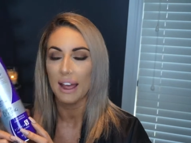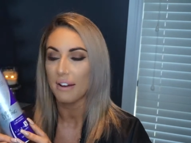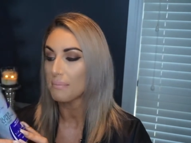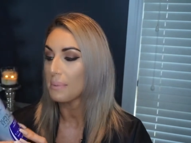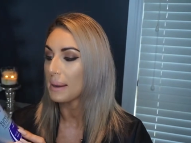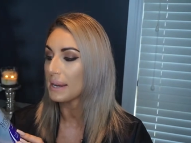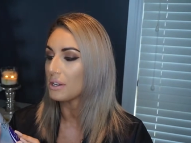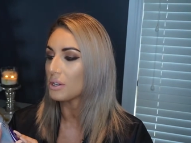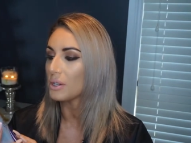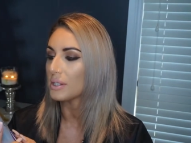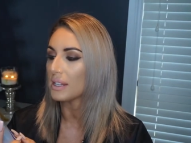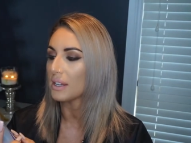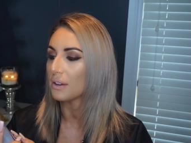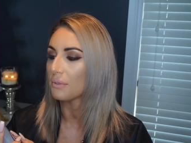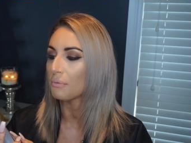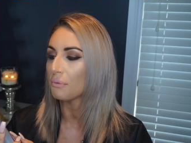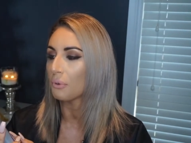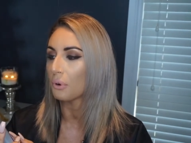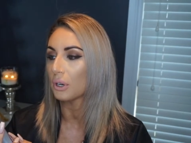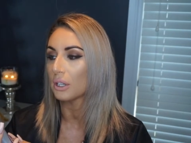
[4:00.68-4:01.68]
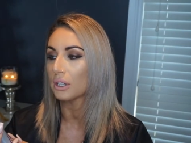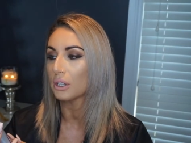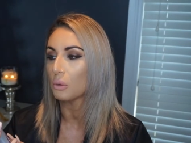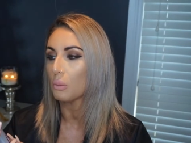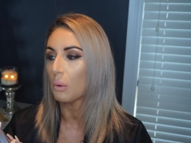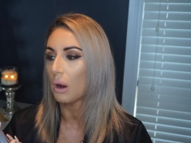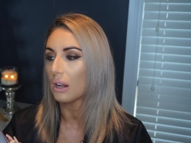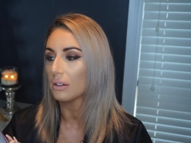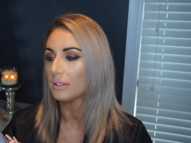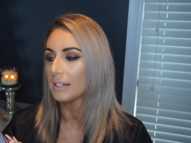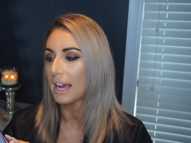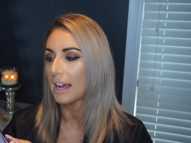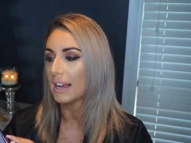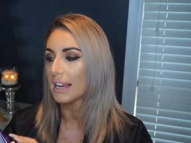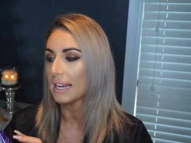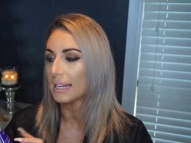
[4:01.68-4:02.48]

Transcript: have been using for a little while now.